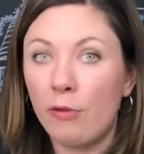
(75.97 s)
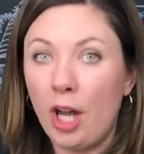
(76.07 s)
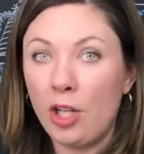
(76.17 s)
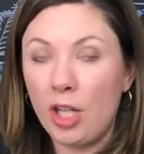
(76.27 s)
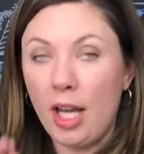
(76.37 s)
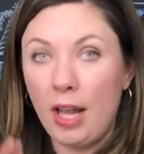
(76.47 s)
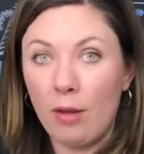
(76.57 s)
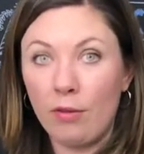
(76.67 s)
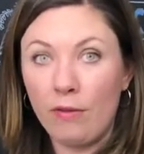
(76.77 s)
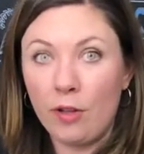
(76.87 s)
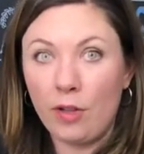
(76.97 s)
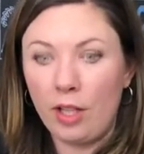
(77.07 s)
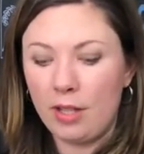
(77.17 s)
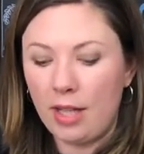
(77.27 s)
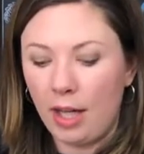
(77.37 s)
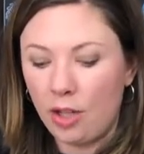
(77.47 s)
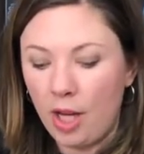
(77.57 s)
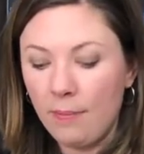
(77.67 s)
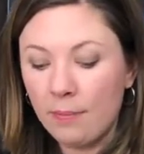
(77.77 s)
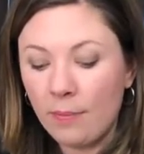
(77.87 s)
fresh in the refrigerated
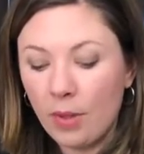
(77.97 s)
section.